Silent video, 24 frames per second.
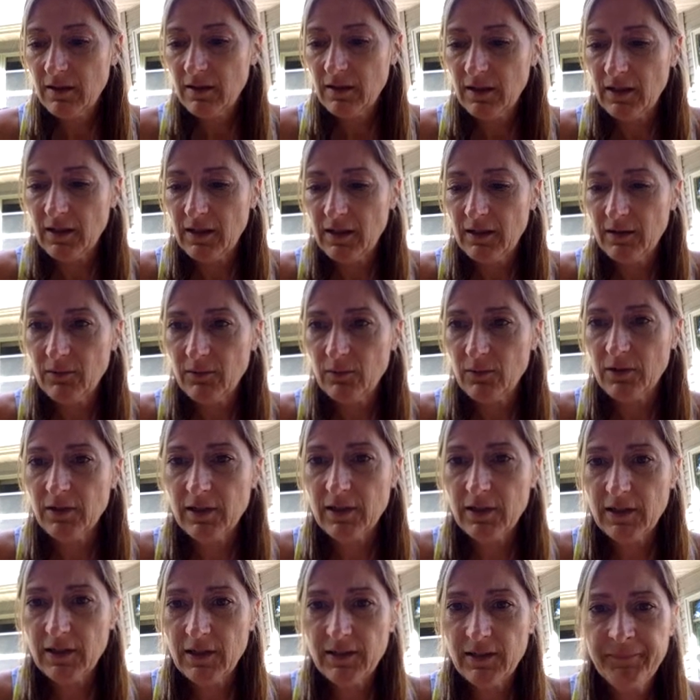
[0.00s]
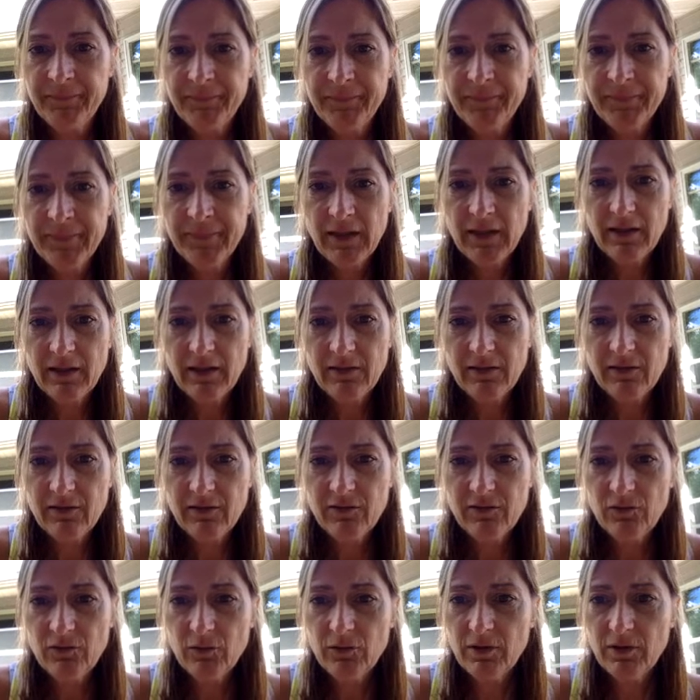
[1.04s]
we're gonna get the
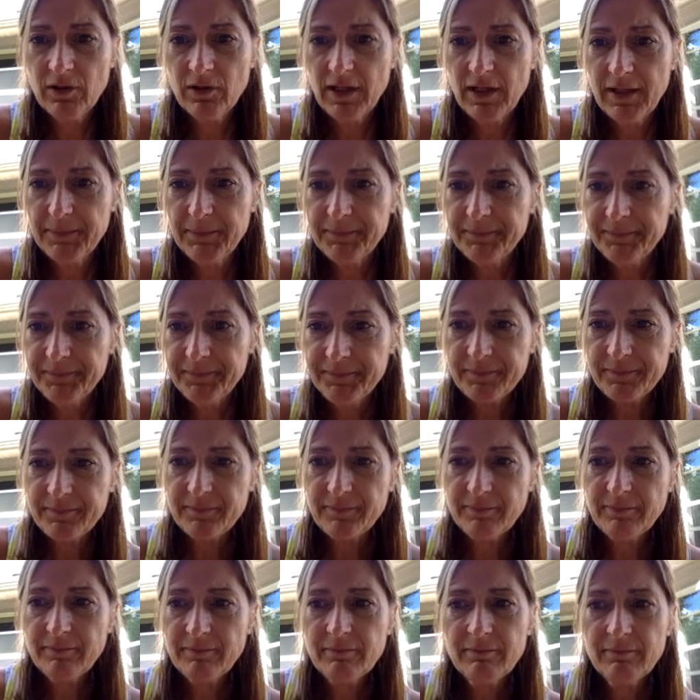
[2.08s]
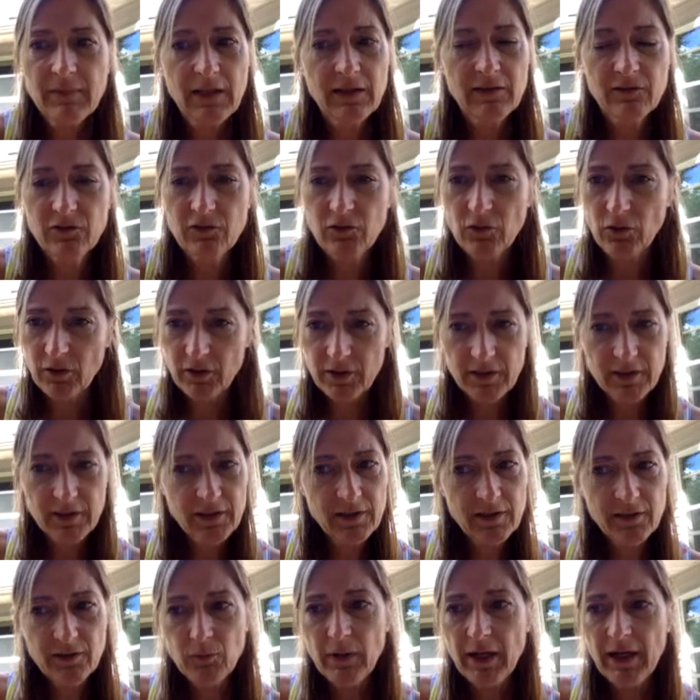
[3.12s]
student name, store it
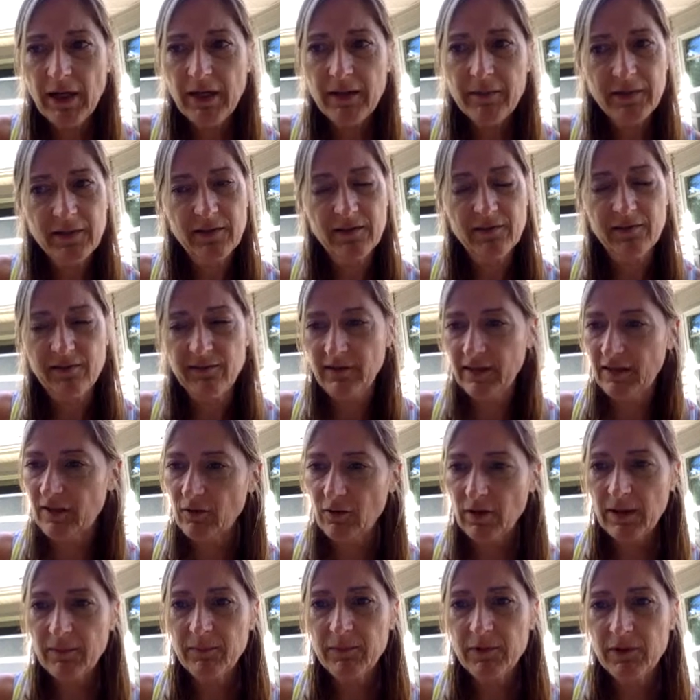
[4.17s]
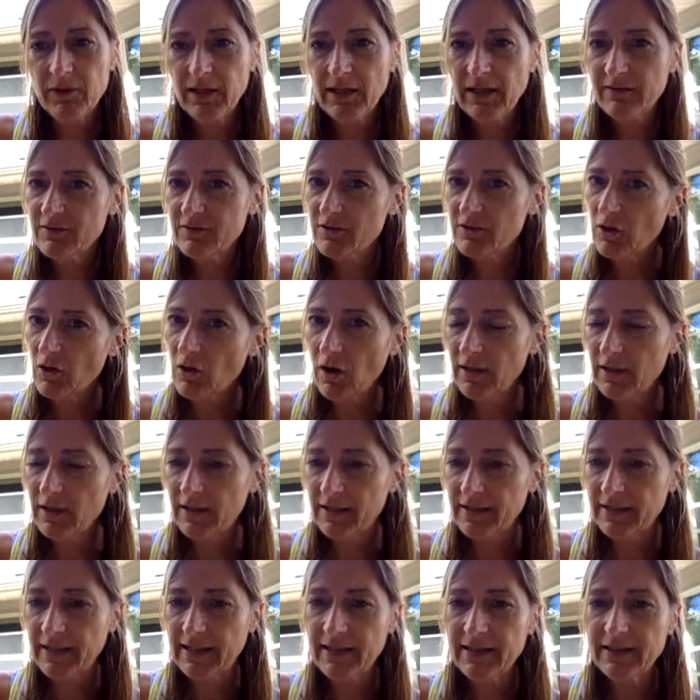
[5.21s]
in an array because later on we're gonna have to call
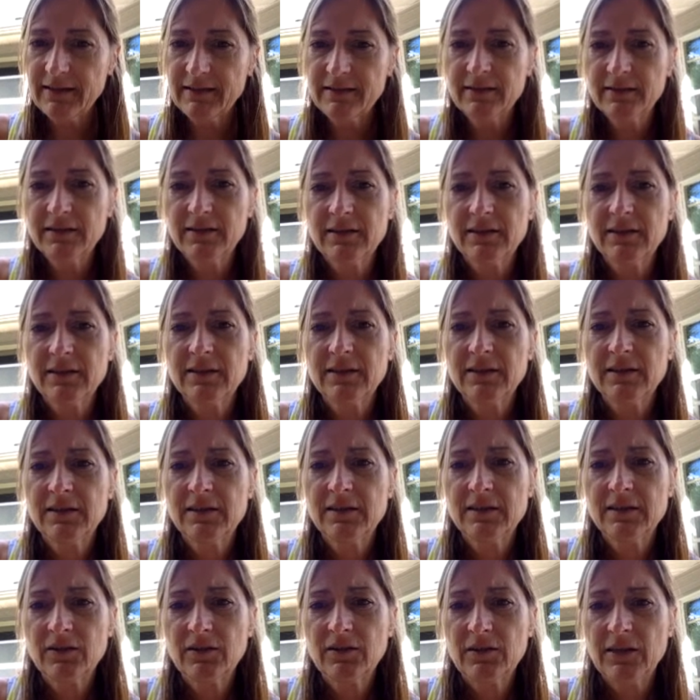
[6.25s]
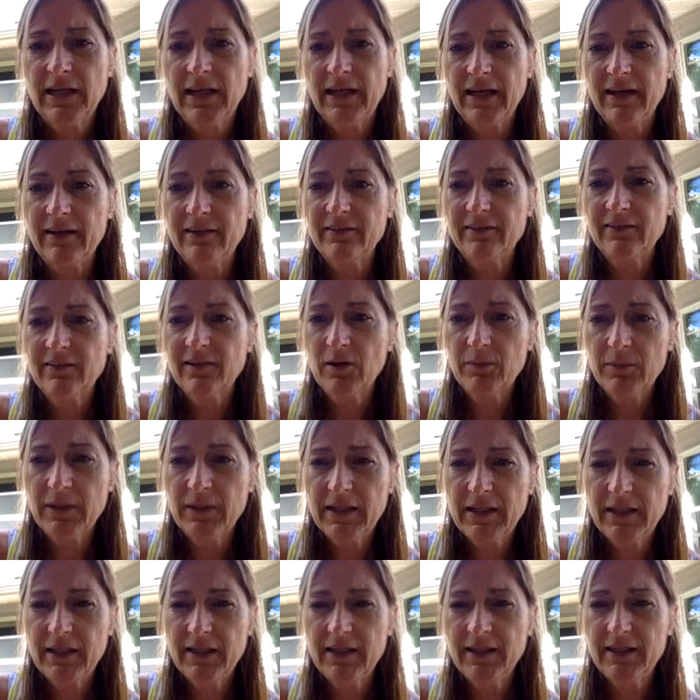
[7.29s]
on that. I'm gonna ask how
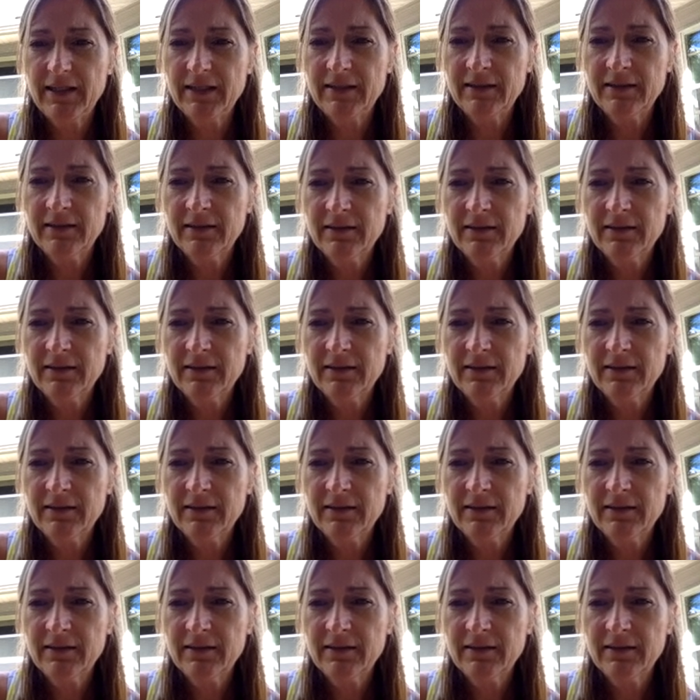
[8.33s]
many